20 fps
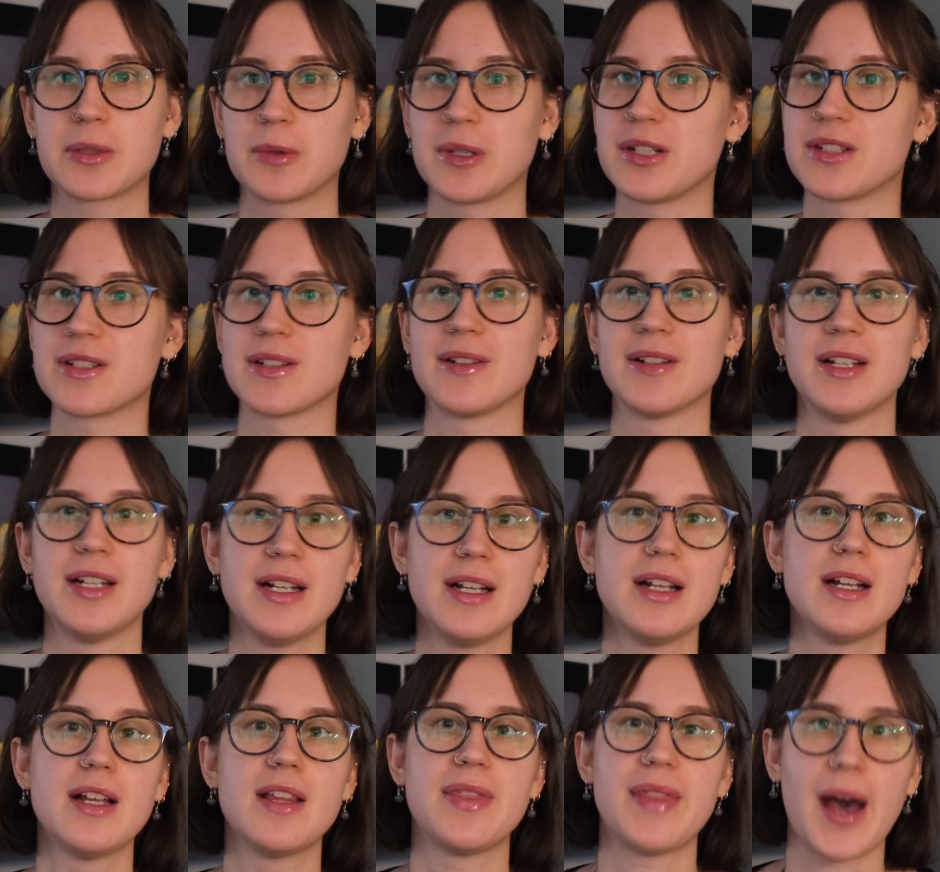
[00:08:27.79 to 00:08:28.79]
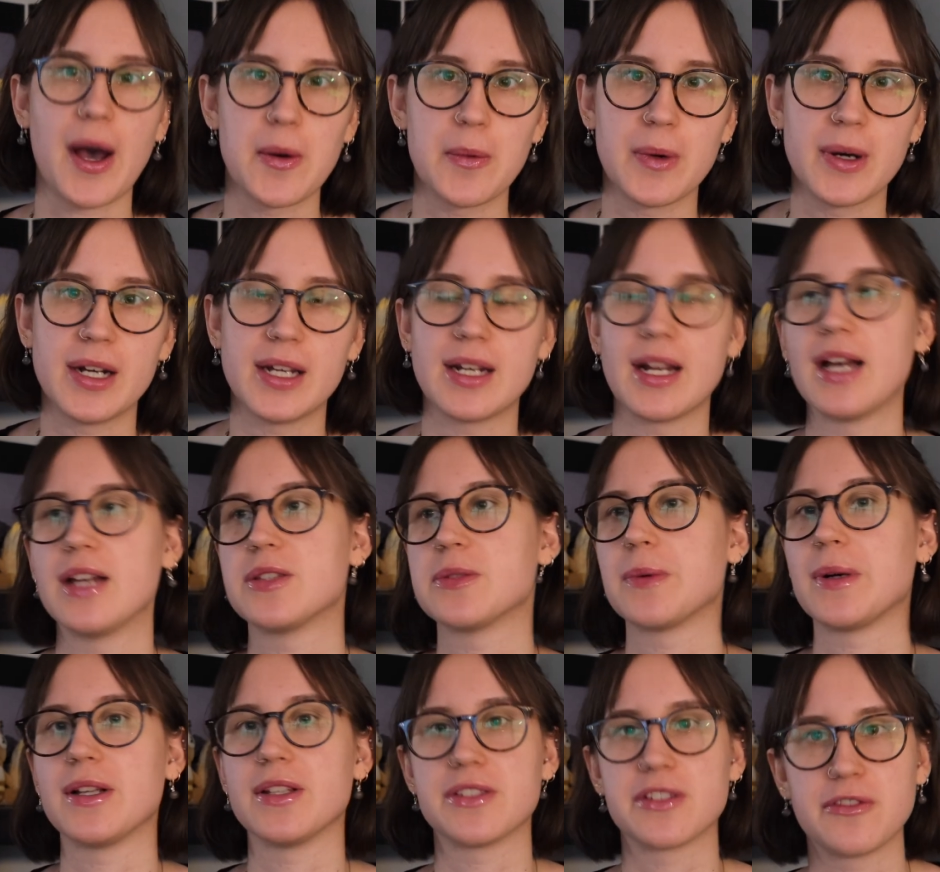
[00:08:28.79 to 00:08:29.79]
Whereas that one, as
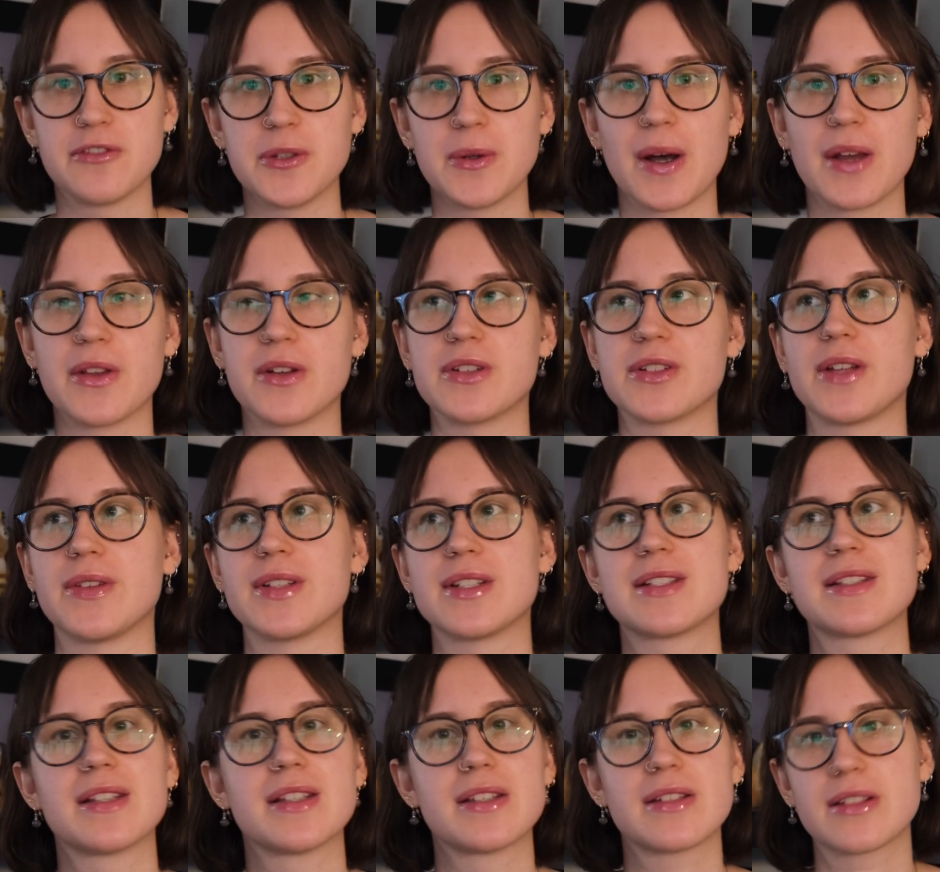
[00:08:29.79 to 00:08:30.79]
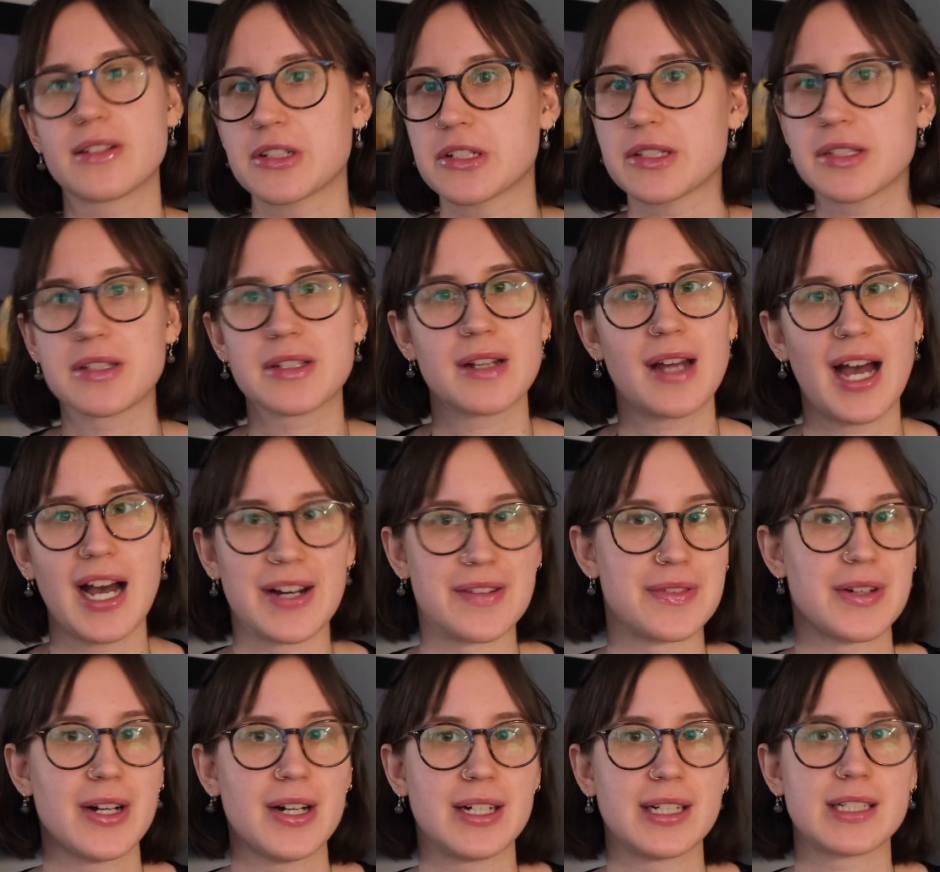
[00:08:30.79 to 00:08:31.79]
well as a few others on this list, just have
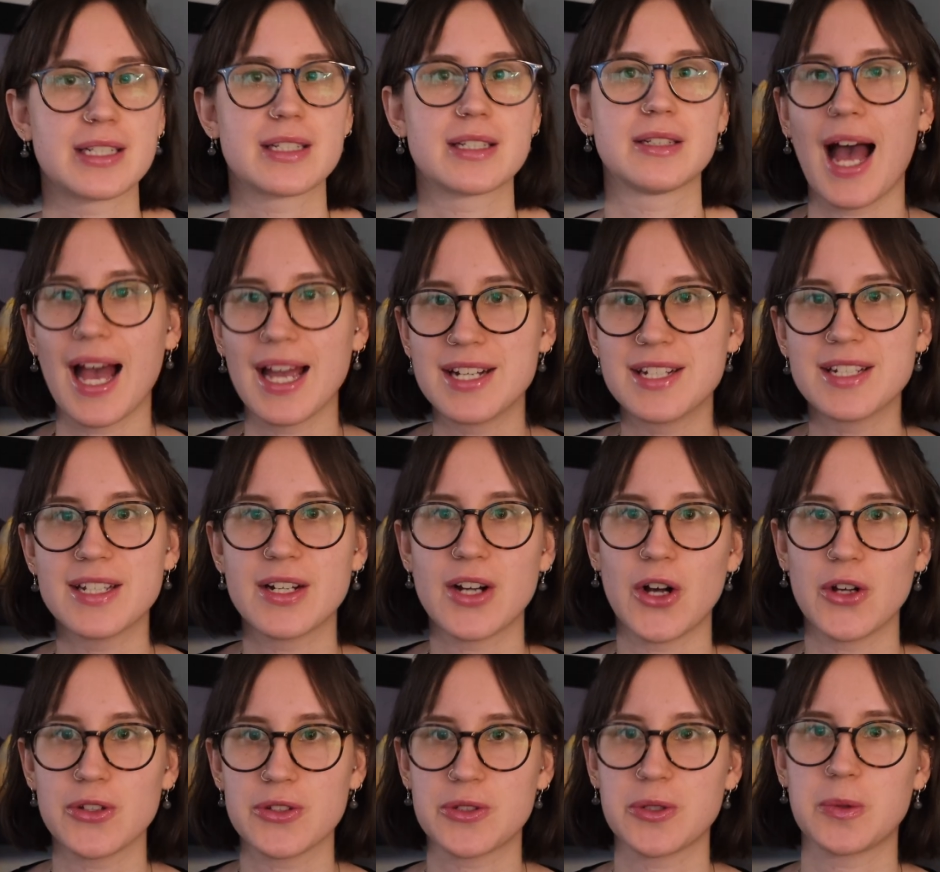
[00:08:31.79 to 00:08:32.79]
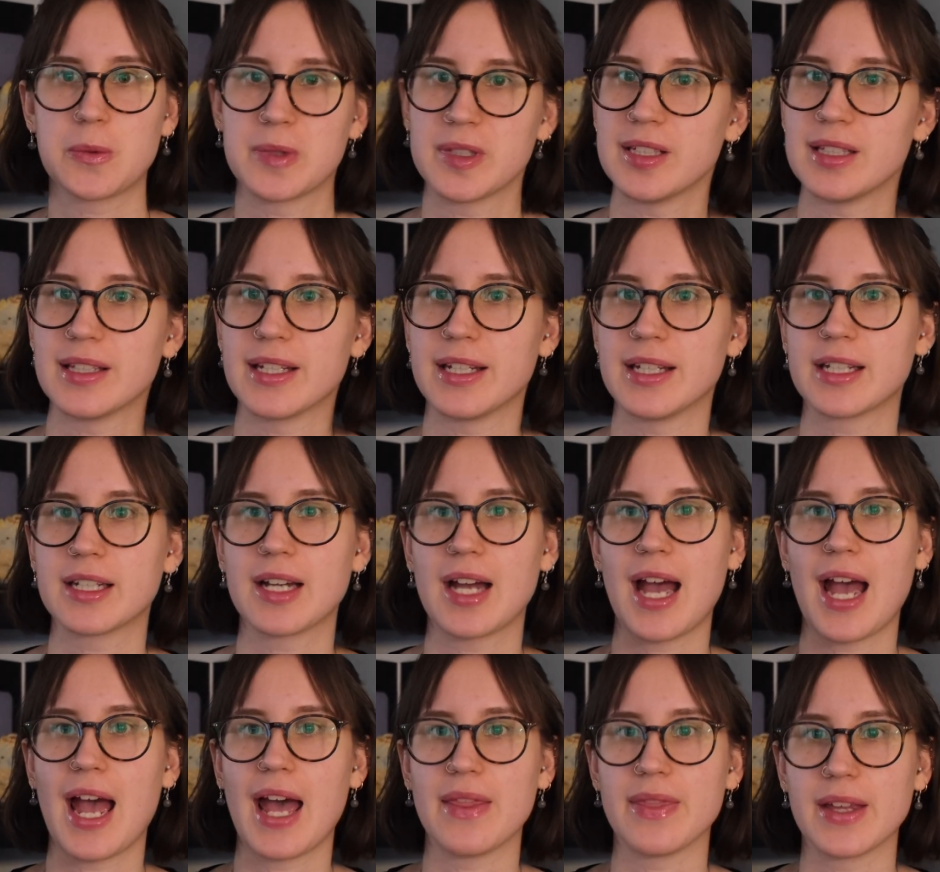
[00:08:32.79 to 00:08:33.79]
not. I did also really like
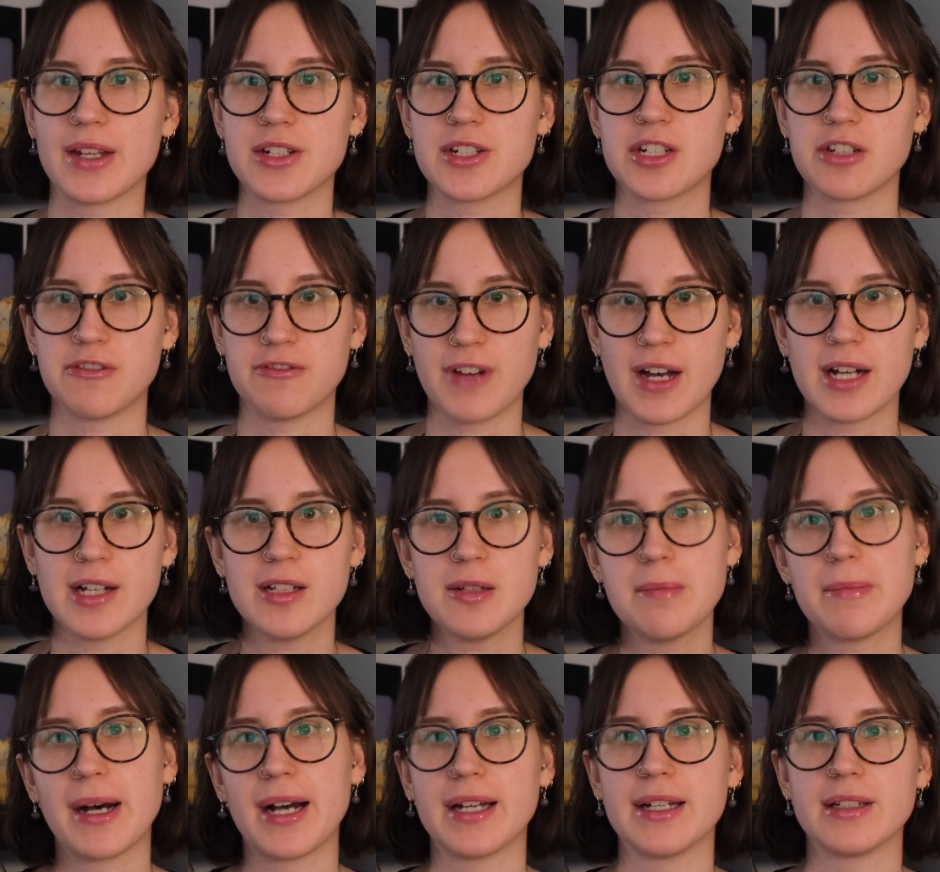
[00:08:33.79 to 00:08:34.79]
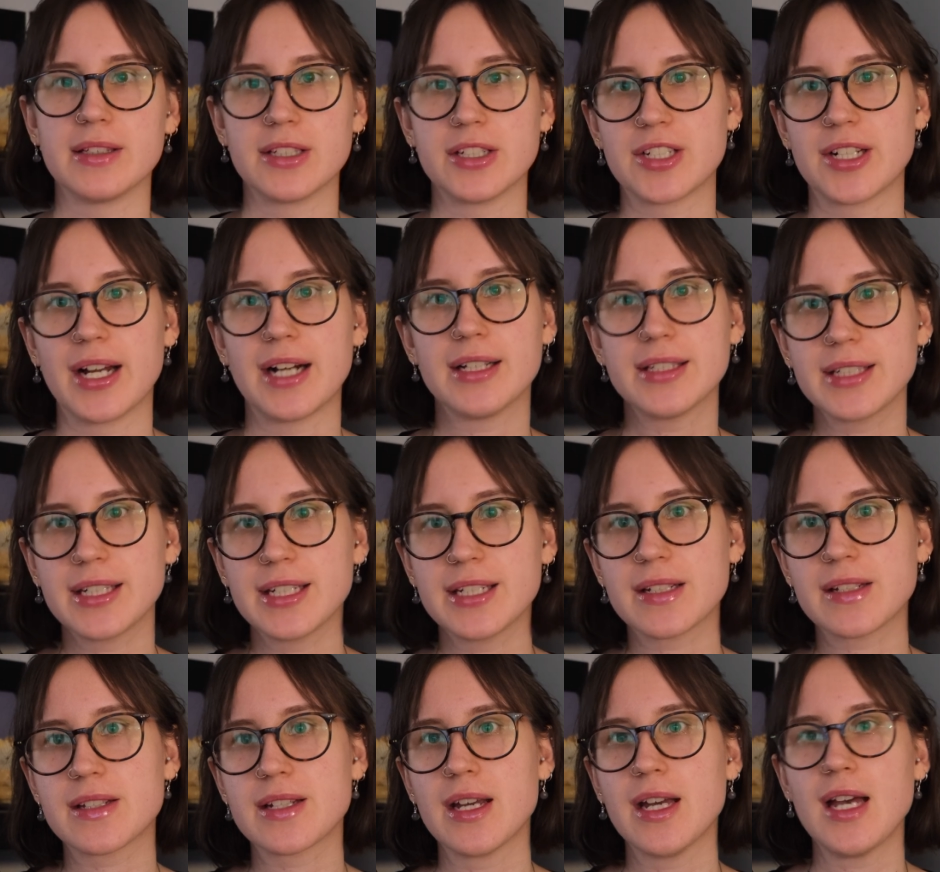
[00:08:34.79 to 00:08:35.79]
And Then She Fell by Alicia
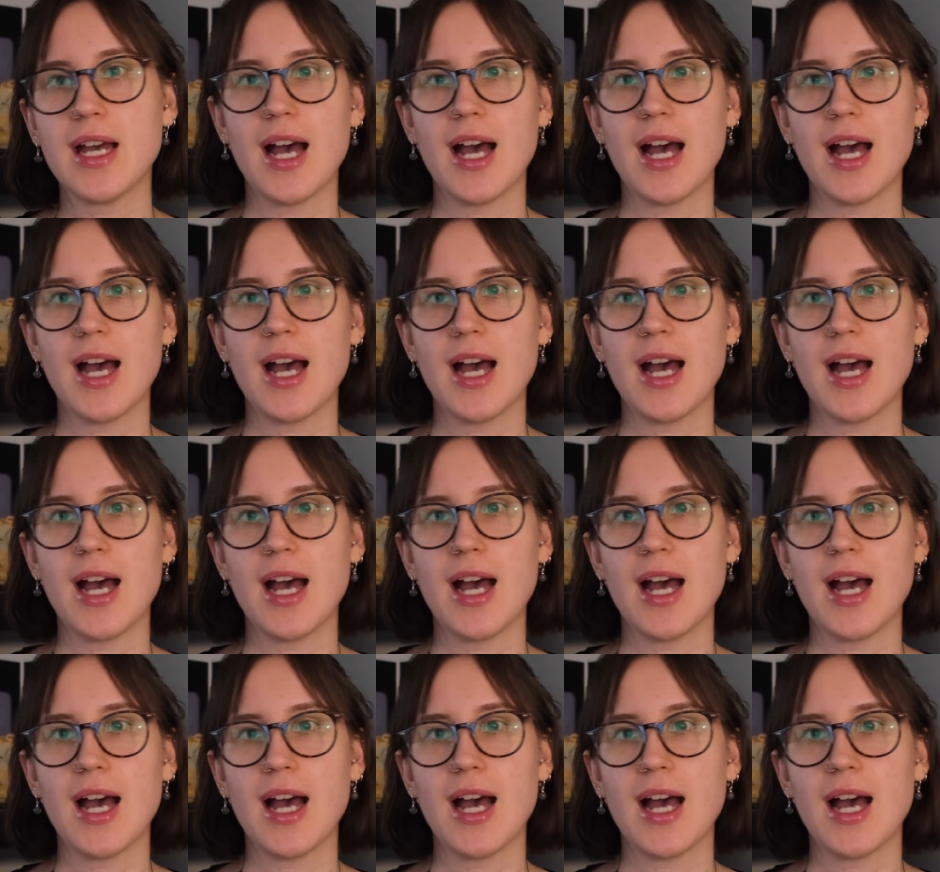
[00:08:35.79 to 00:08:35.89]
Elliott.